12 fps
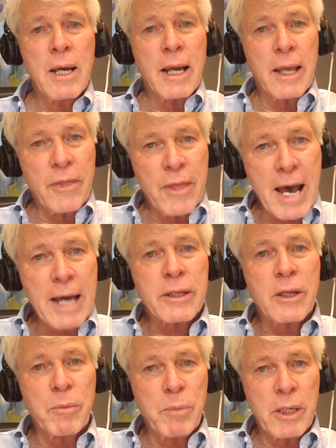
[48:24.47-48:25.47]
And that
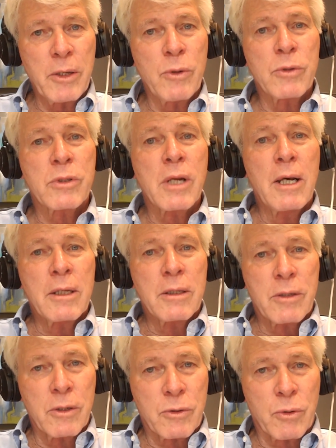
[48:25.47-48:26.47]
can be used
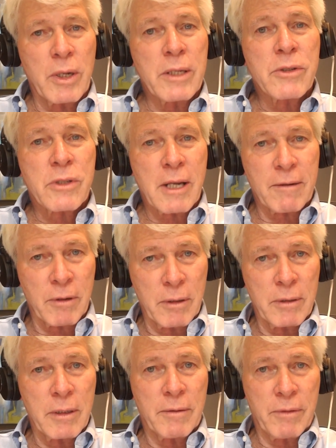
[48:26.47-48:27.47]
to treat
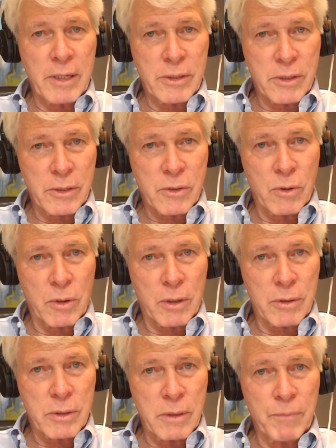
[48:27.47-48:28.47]
several of these
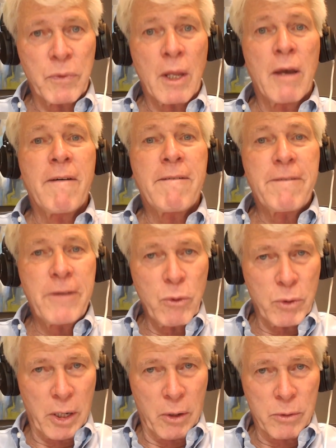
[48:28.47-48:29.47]
disorders.
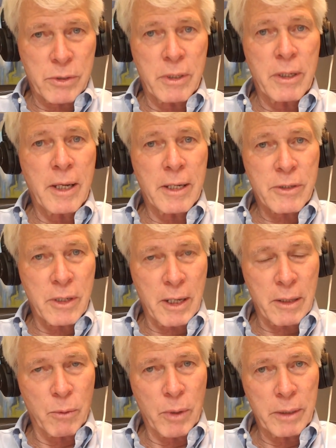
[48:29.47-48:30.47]
Fucose is
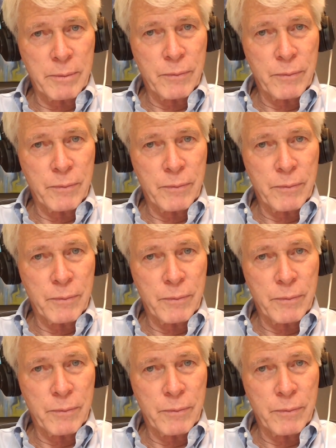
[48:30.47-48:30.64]
another one.